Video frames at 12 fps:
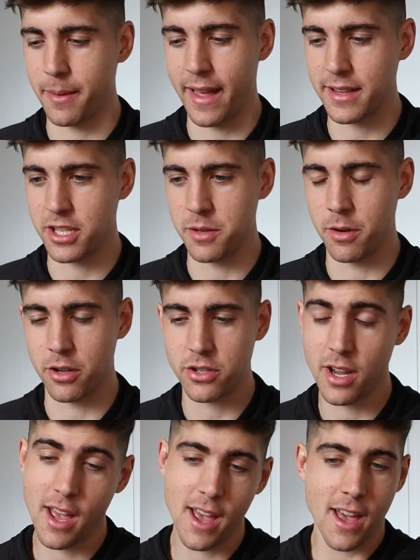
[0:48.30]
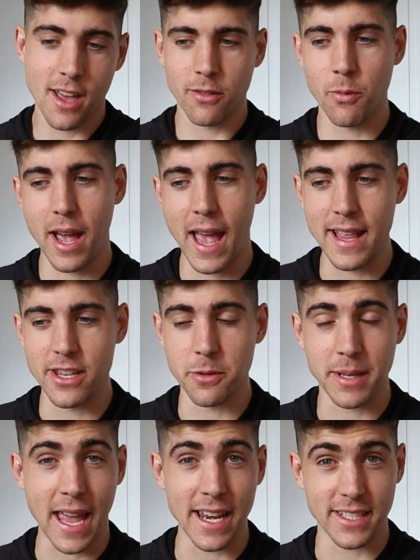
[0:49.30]
about that too much. Ended
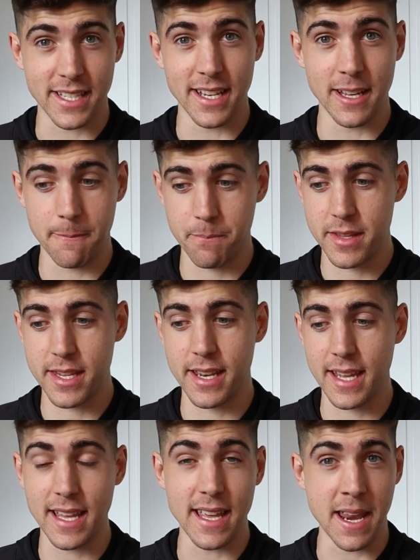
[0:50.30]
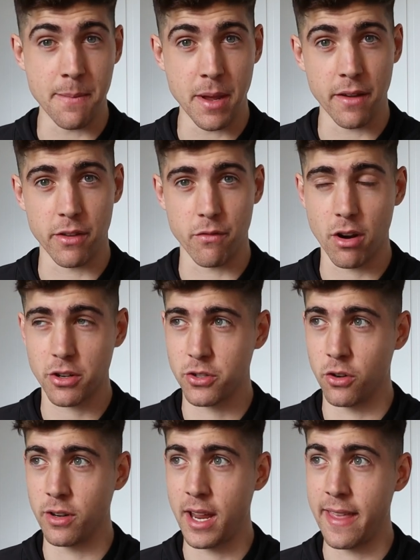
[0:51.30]
up getting to the in bit of the rock
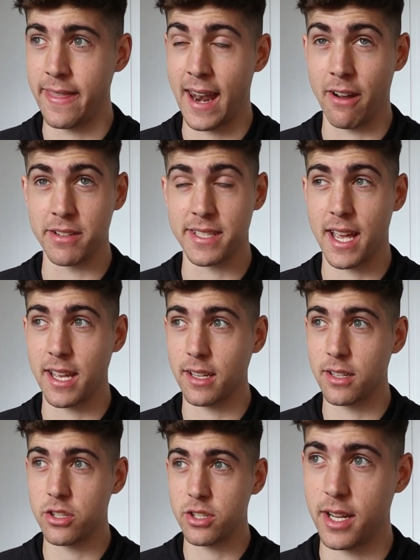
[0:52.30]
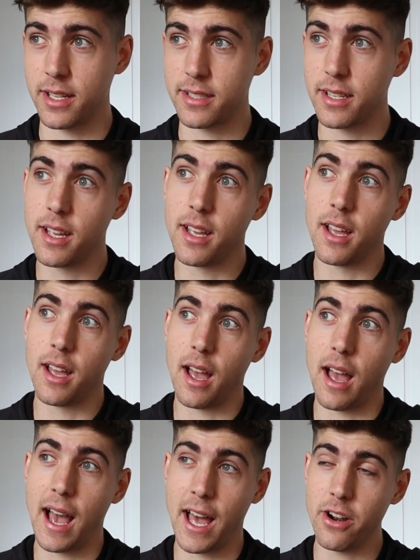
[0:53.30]
zone, and then I was like, shit.
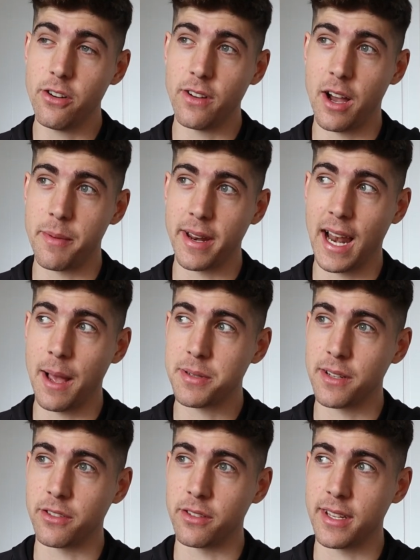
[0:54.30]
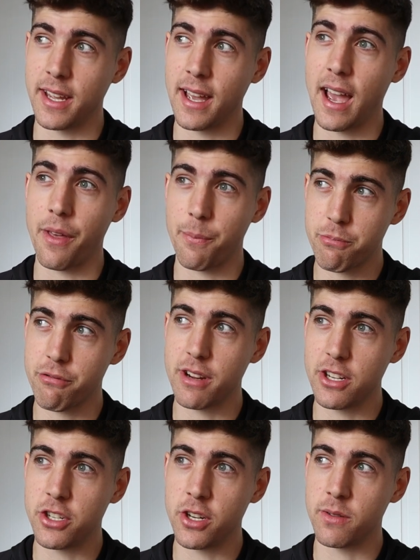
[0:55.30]
I don't know how many laps I've done here. I'm
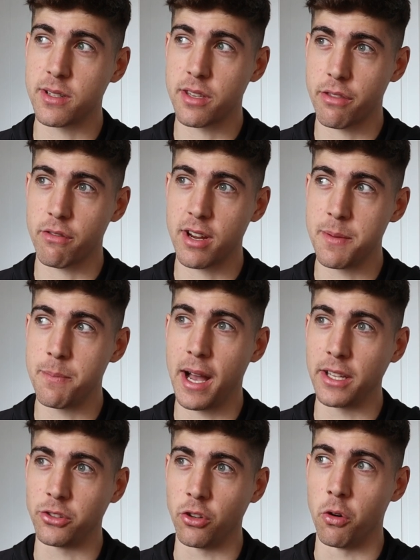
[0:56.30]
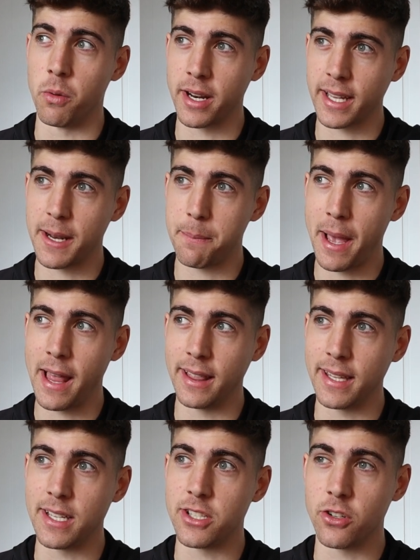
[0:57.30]
pretty sure it's three, but I don't want to get a
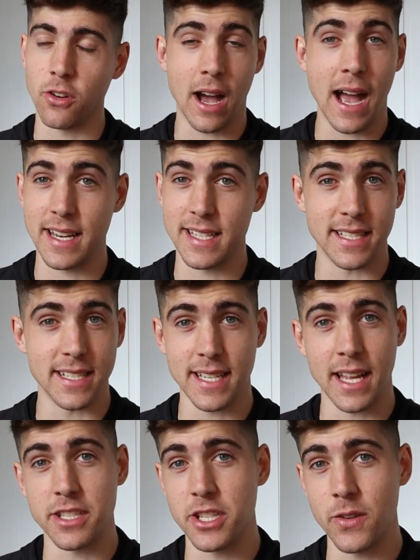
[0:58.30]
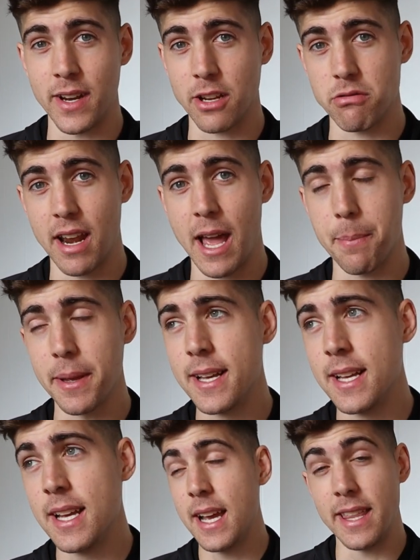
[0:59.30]
penalty, so I just decided to do an extra lap.
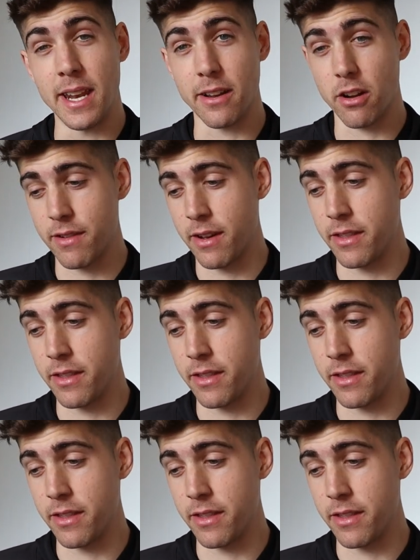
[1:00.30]
And then I got